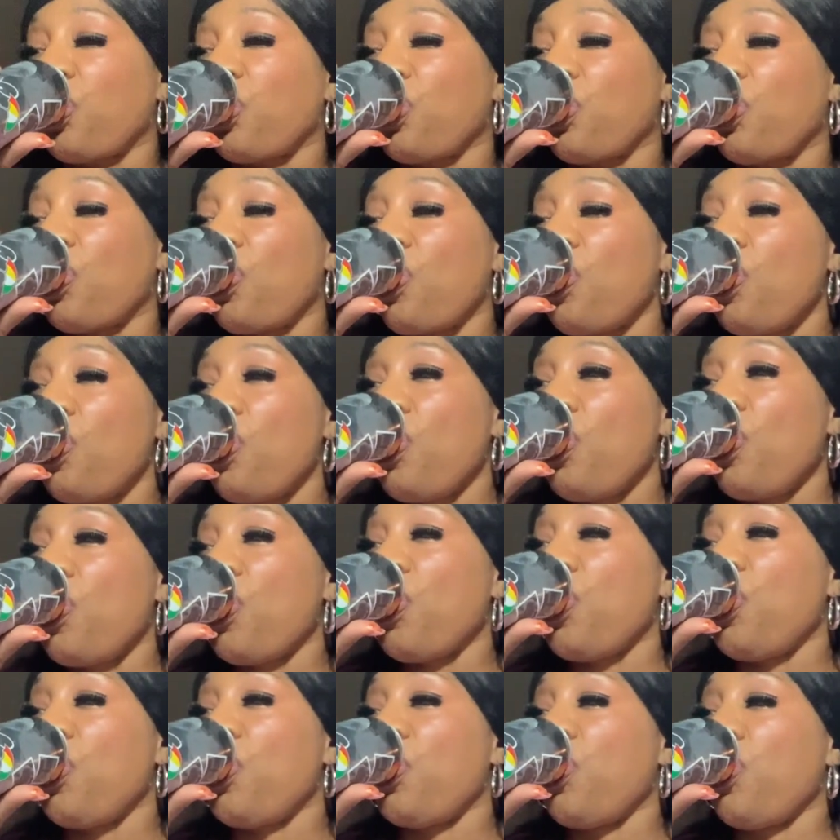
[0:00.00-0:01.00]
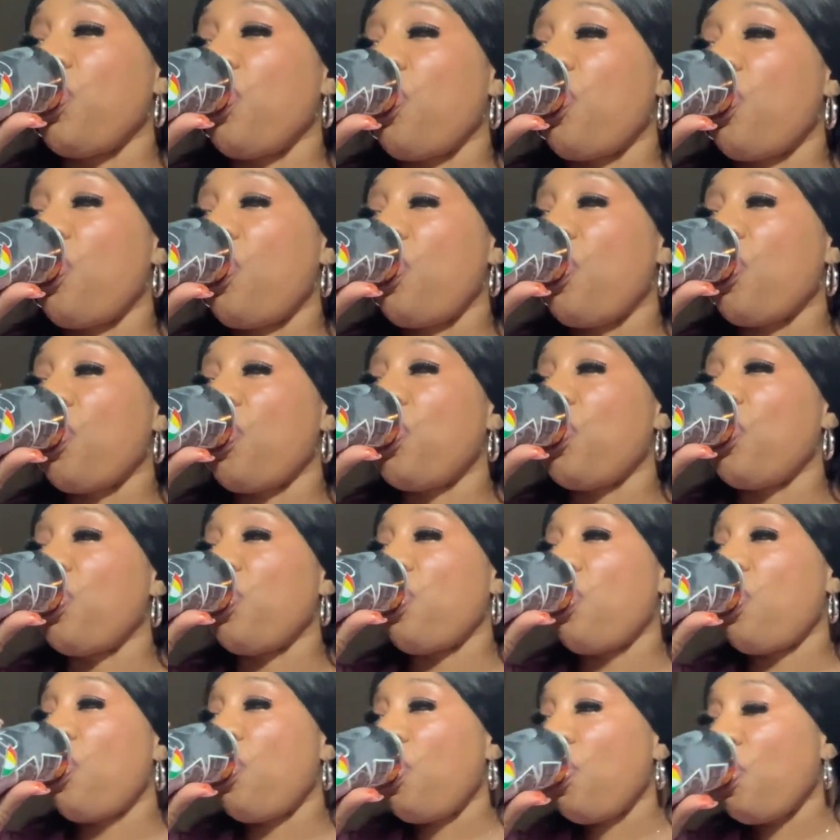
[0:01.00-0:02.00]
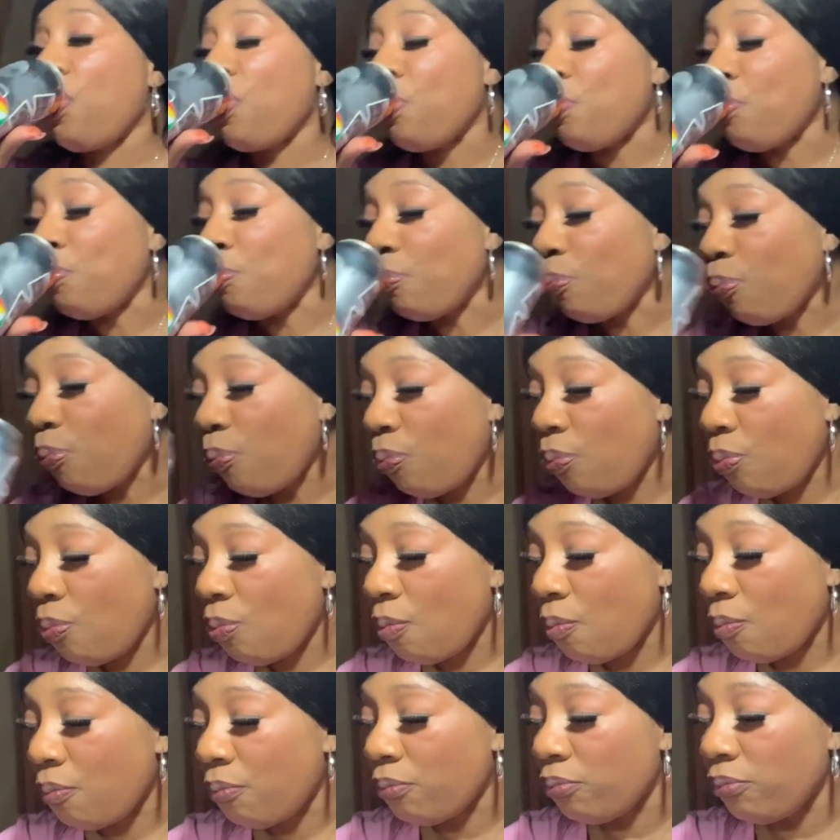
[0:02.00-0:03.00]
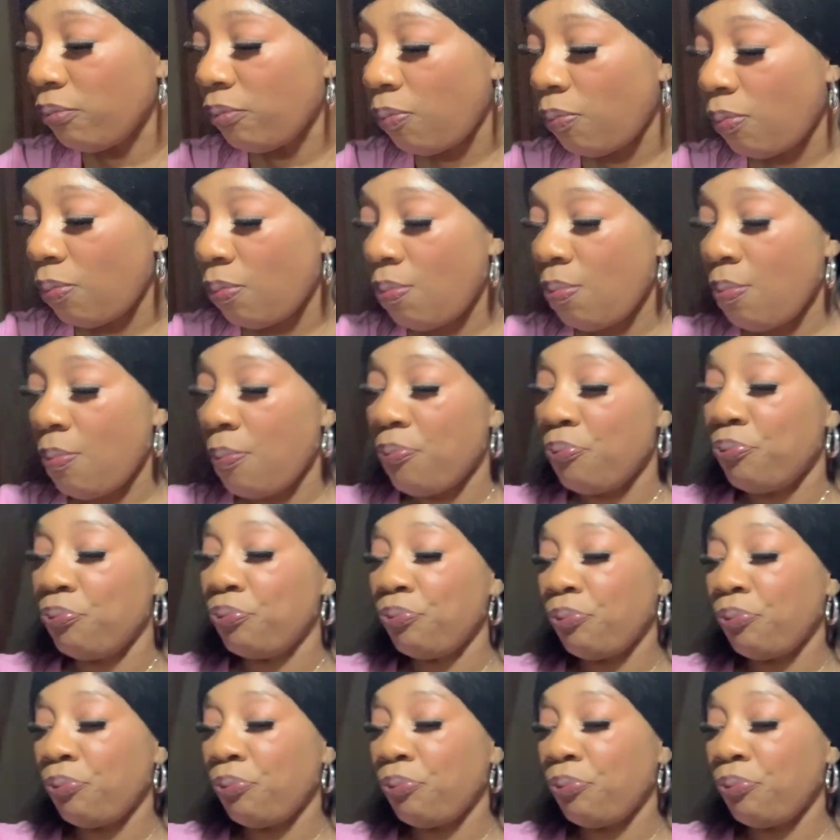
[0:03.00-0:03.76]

(no one is talking)